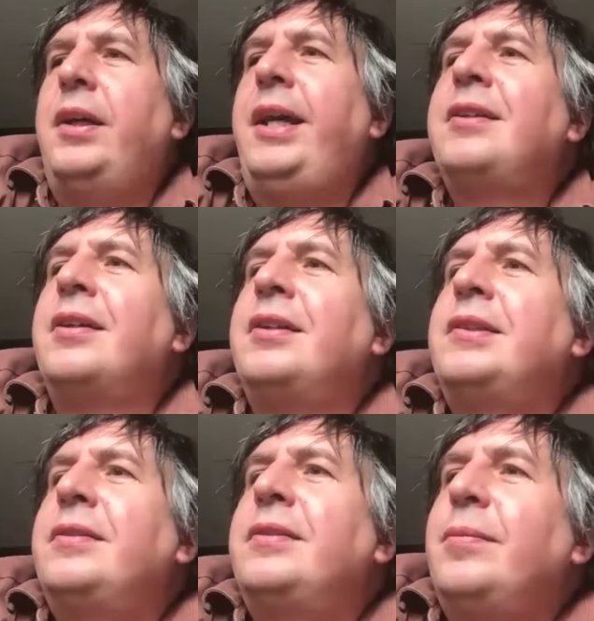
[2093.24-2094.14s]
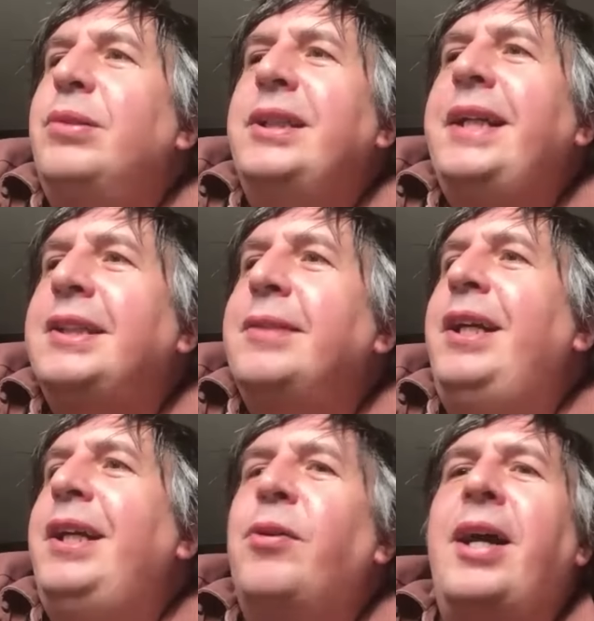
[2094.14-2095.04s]
England
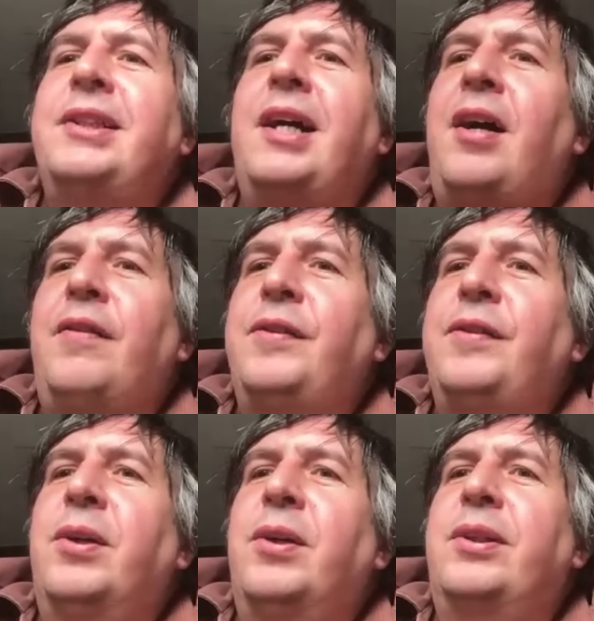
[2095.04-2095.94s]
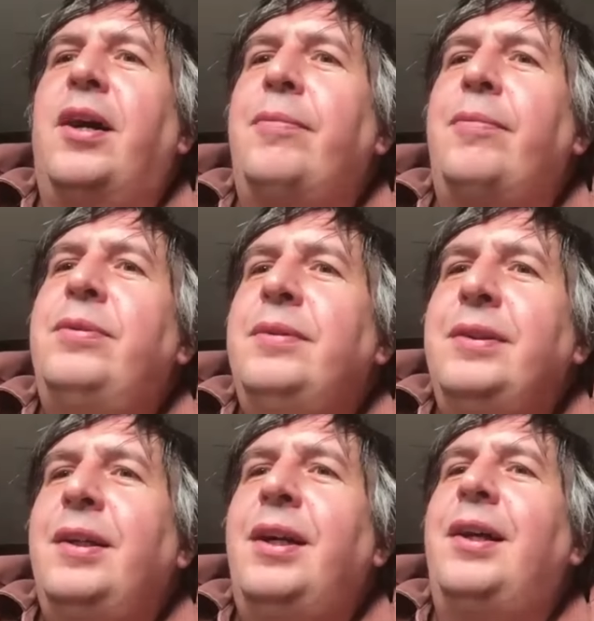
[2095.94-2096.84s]
predictably crashed out of the World Cup
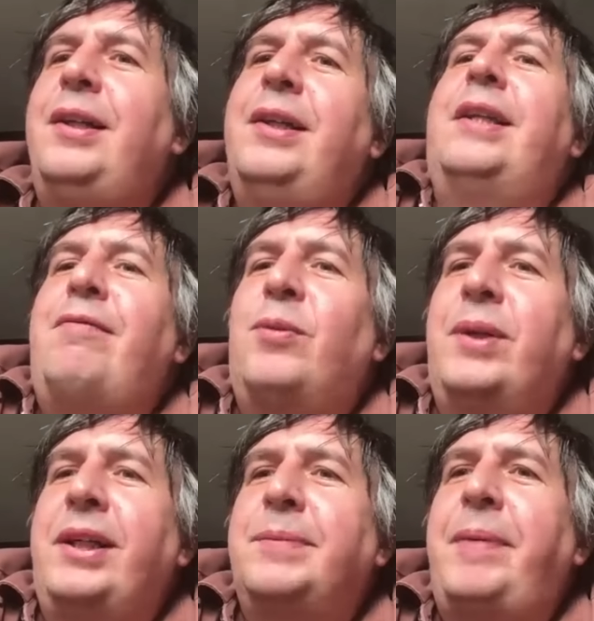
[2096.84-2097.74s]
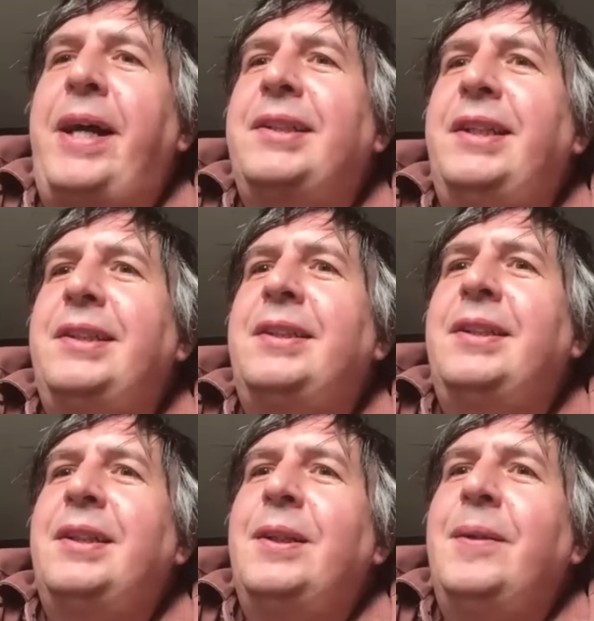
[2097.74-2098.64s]
earlier than everyone expected
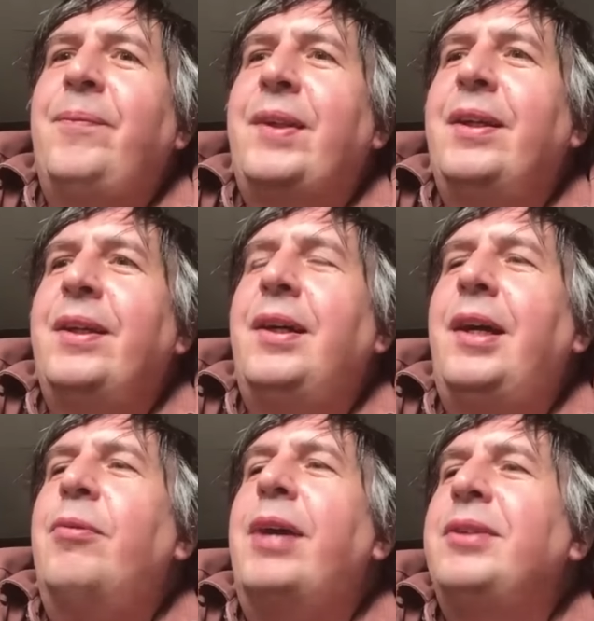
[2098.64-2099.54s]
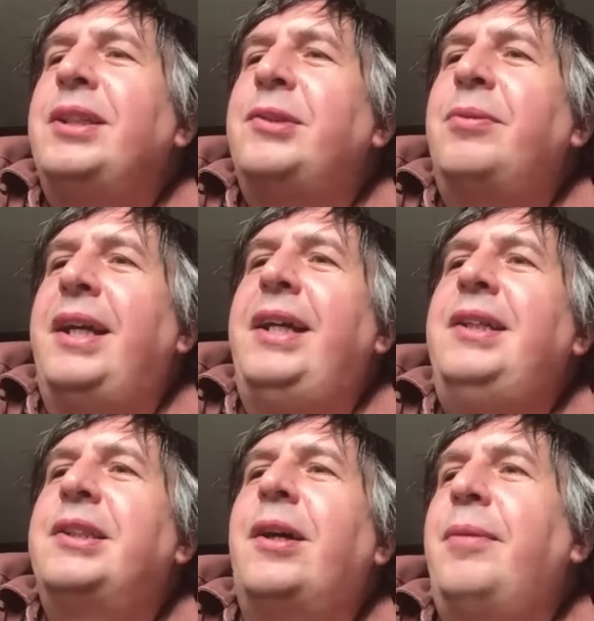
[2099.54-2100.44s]
around its
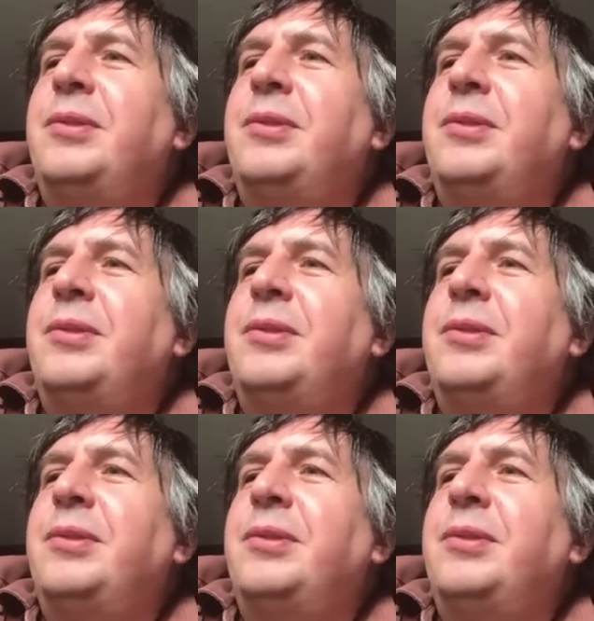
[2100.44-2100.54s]
release. So